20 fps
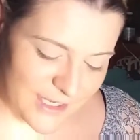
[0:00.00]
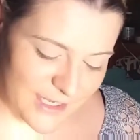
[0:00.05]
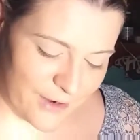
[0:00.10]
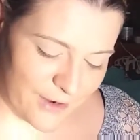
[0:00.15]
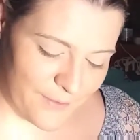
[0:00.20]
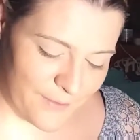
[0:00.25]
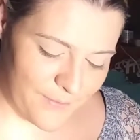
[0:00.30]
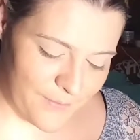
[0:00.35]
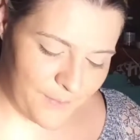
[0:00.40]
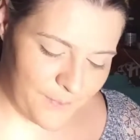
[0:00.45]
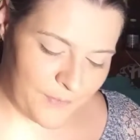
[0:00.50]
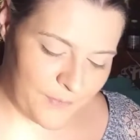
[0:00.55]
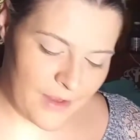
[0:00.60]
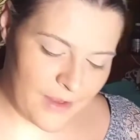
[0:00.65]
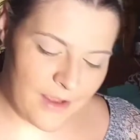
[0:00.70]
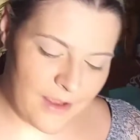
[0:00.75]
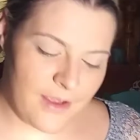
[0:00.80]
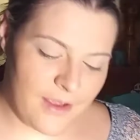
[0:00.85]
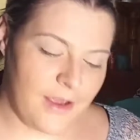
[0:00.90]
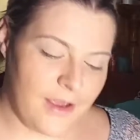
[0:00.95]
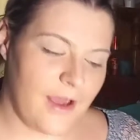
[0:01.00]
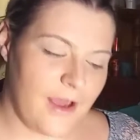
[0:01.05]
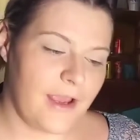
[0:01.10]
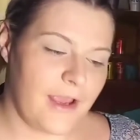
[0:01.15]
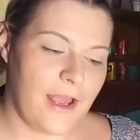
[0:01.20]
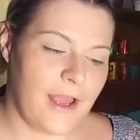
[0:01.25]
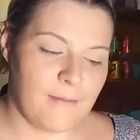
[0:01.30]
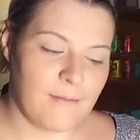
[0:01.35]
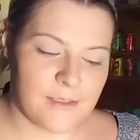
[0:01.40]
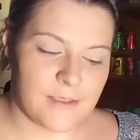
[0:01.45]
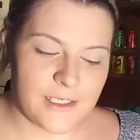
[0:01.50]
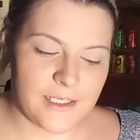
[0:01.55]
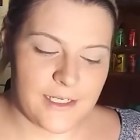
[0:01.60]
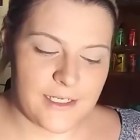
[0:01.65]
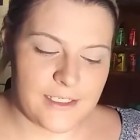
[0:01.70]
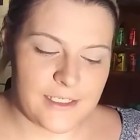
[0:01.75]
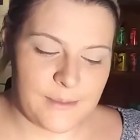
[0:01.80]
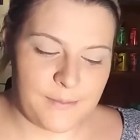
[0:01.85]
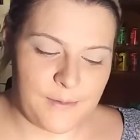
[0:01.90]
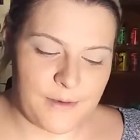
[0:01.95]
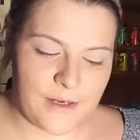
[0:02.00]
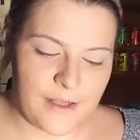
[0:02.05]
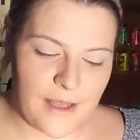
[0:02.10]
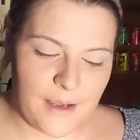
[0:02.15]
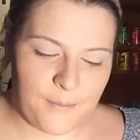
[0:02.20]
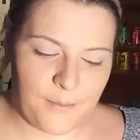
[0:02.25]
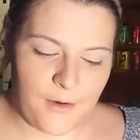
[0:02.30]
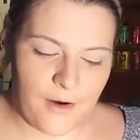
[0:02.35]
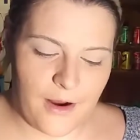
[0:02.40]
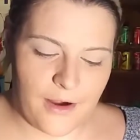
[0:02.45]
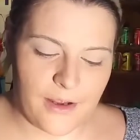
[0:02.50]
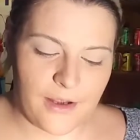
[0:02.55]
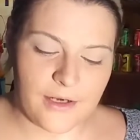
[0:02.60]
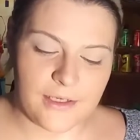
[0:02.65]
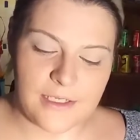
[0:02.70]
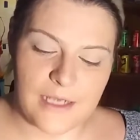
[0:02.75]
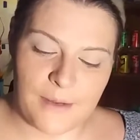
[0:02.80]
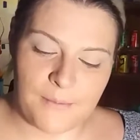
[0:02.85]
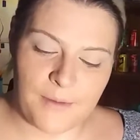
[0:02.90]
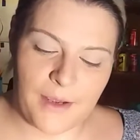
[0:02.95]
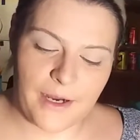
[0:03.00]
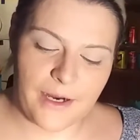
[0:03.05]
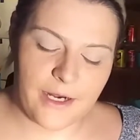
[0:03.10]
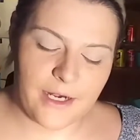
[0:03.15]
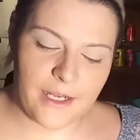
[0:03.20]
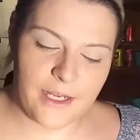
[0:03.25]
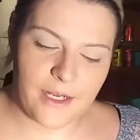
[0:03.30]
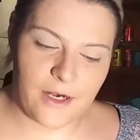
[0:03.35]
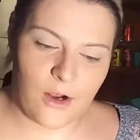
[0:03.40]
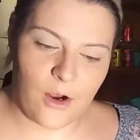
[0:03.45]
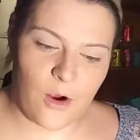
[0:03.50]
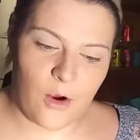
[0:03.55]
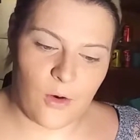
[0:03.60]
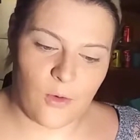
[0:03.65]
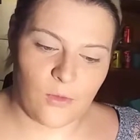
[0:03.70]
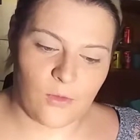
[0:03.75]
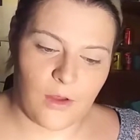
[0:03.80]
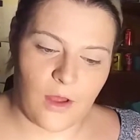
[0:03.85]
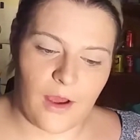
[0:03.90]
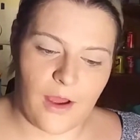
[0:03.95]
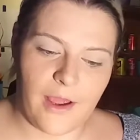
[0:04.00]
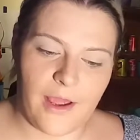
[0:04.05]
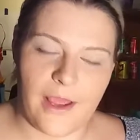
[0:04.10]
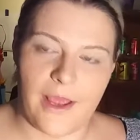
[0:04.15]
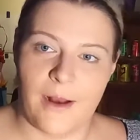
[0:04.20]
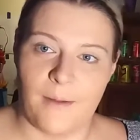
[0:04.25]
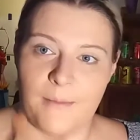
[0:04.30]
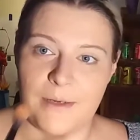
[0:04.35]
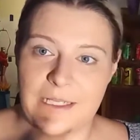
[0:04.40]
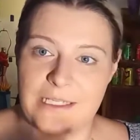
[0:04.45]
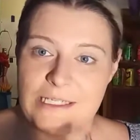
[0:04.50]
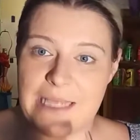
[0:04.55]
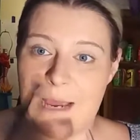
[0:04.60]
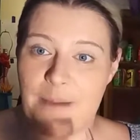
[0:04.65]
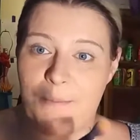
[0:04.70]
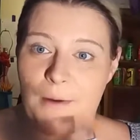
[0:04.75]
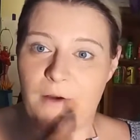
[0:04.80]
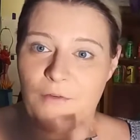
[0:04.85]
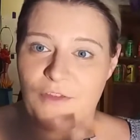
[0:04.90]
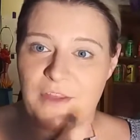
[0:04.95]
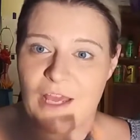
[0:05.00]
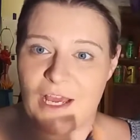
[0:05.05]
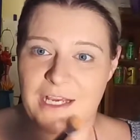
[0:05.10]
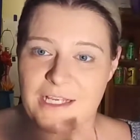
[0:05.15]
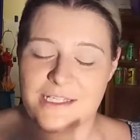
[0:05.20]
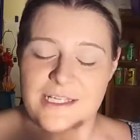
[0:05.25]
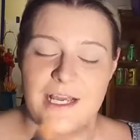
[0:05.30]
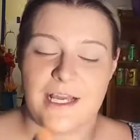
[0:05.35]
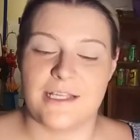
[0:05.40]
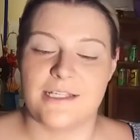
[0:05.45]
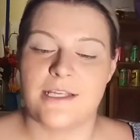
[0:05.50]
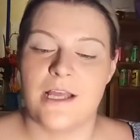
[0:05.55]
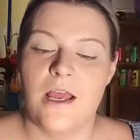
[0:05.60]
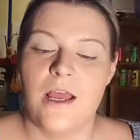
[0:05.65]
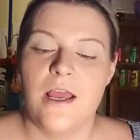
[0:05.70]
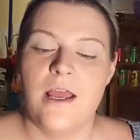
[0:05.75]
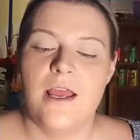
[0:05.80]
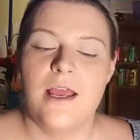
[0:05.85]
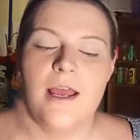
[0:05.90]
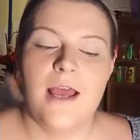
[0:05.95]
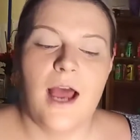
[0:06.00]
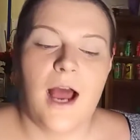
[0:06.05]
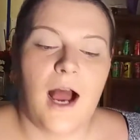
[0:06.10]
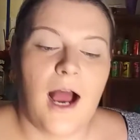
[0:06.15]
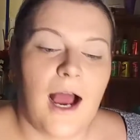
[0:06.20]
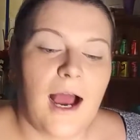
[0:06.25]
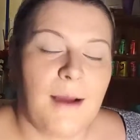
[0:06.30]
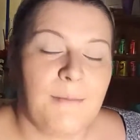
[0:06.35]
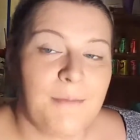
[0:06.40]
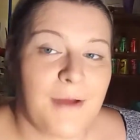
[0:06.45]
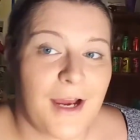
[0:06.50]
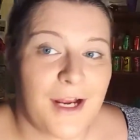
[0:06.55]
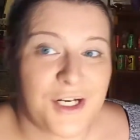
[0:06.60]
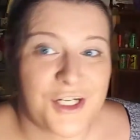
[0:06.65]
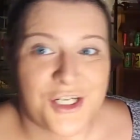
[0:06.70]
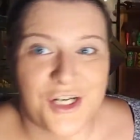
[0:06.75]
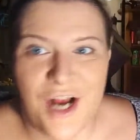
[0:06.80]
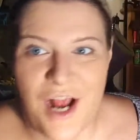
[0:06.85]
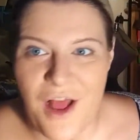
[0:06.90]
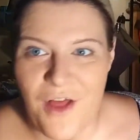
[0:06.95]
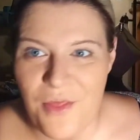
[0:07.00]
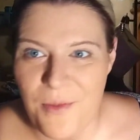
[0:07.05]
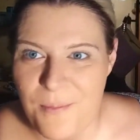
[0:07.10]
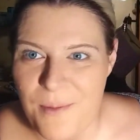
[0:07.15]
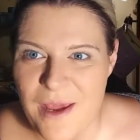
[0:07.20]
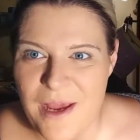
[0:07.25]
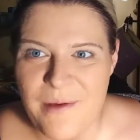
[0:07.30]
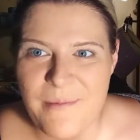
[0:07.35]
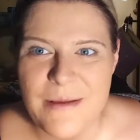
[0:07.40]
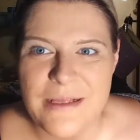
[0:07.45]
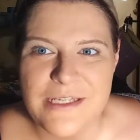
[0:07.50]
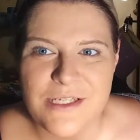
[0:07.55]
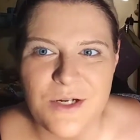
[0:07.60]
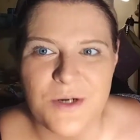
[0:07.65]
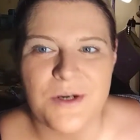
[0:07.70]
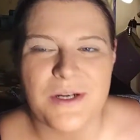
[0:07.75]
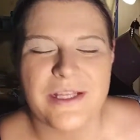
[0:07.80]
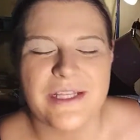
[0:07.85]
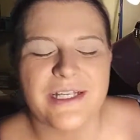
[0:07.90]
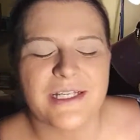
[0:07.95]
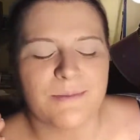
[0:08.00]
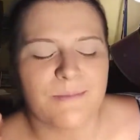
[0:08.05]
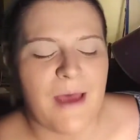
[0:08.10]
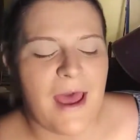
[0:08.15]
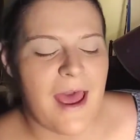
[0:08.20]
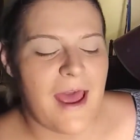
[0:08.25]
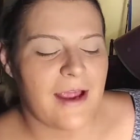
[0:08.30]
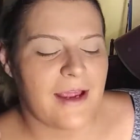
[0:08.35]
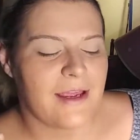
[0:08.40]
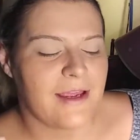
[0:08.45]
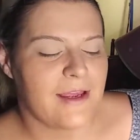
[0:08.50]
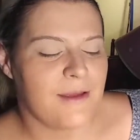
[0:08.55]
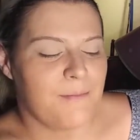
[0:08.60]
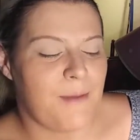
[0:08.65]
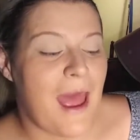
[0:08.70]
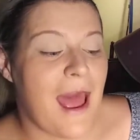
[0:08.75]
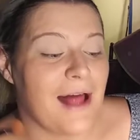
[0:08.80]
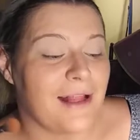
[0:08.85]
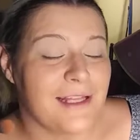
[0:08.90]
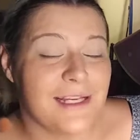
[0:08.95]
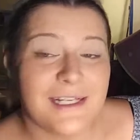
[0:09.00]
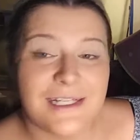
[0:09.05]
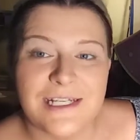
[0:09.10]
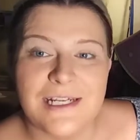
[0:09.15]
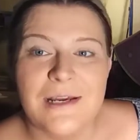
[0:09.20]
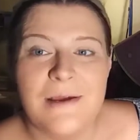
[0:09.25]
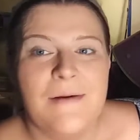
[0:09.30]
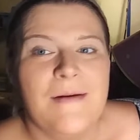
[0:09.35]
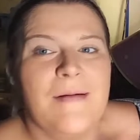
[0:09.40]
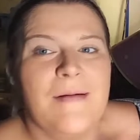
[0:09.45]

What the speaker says: So again, I'm just going to dip into that product. I'm not going to get a whole lot, and I'm going to tap off the excess. I'm not sure how the pigments are in this palette,